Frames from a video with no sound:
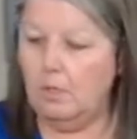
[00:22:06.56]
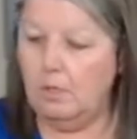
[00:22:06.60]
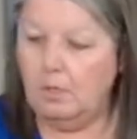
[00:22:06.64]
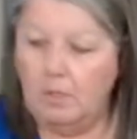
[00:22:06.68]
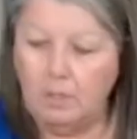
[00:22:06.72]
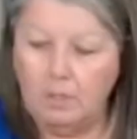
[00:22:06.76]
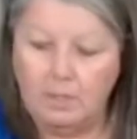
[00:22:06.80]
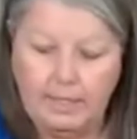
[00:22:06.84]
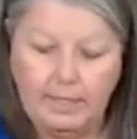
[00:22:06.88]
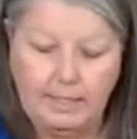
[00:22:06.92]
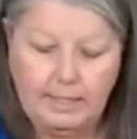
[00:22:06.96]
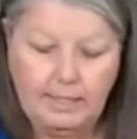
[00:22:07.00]

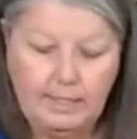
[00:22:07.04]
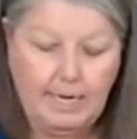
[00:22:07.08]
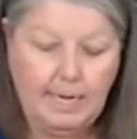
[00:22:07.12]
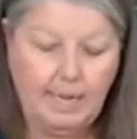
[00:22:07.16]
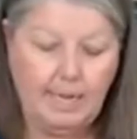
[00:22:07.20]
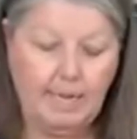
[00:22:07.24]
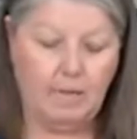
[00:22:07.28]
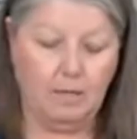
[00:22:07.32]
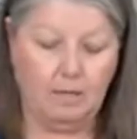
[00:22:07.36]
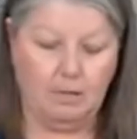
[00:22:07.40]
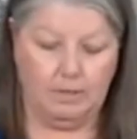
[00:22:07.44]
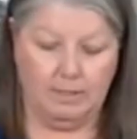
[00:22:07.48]
Alright,
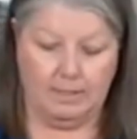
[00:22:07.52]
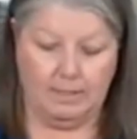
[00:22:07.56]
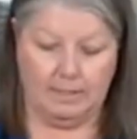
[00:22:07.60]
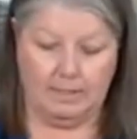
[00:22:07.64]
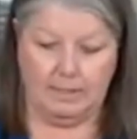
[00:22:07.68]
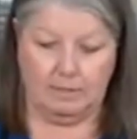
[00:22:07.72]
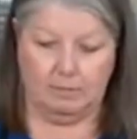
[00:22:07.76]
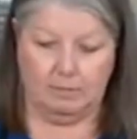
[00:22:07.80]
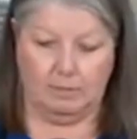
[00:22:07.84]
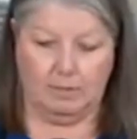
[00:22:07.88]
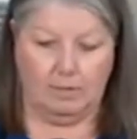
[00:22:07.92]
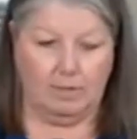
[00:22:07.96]
now
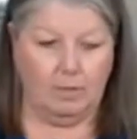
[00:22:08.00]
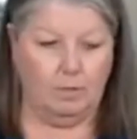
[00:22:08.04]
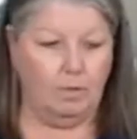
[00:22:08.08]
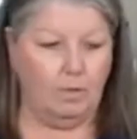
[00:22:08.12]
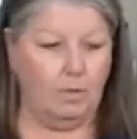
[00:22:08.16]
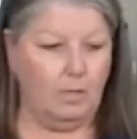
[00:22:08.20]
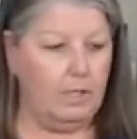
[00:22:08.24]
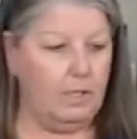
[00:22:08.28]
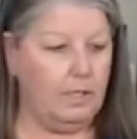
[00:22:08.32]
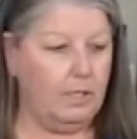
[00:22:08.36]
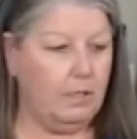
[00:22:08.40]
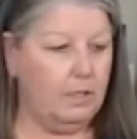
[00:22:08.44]
that's what I
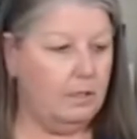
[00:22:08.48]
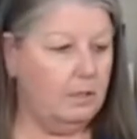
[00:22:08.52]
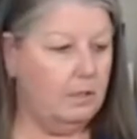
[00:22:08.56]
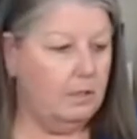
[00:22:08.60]
wanted.